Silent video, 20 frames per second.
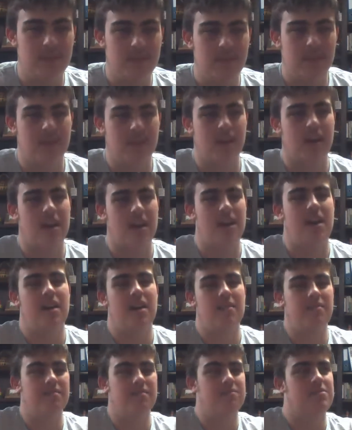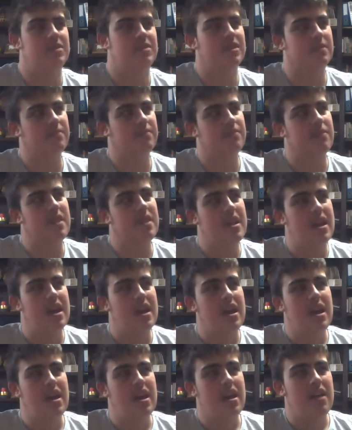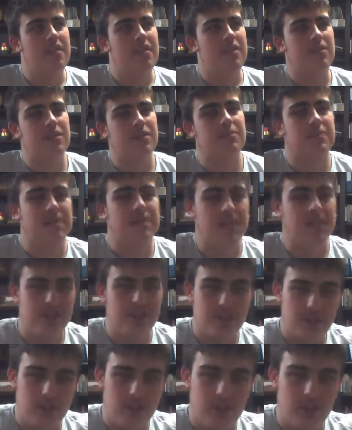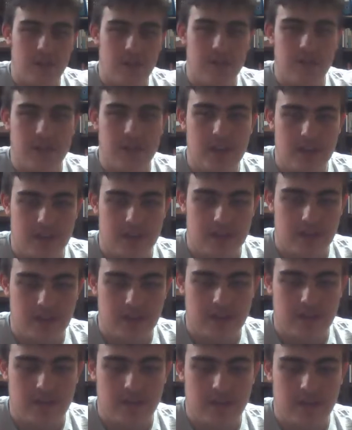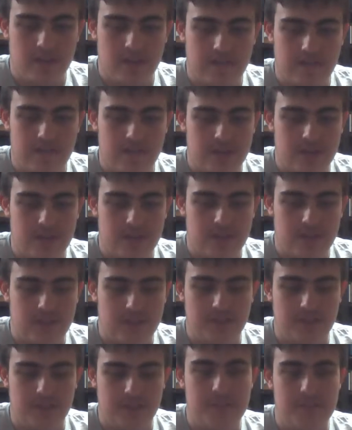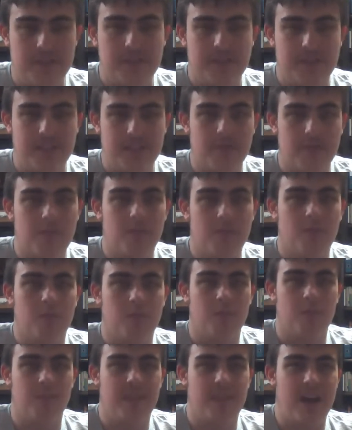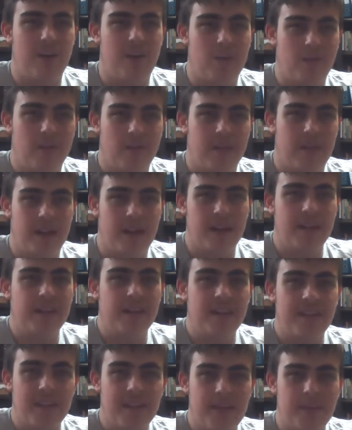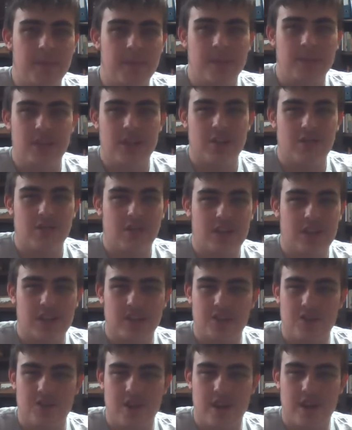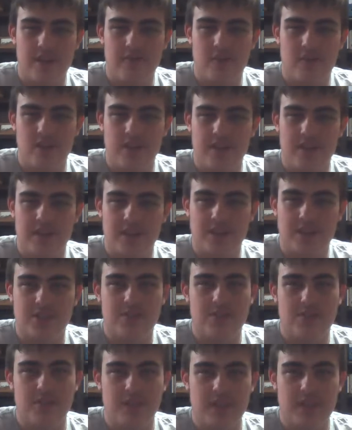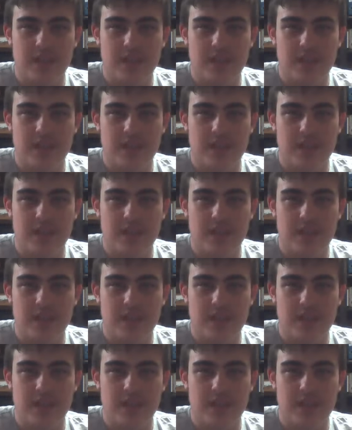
there is potential of it if something goes amiss that I need that, but generally I try and avoid it unless it's truly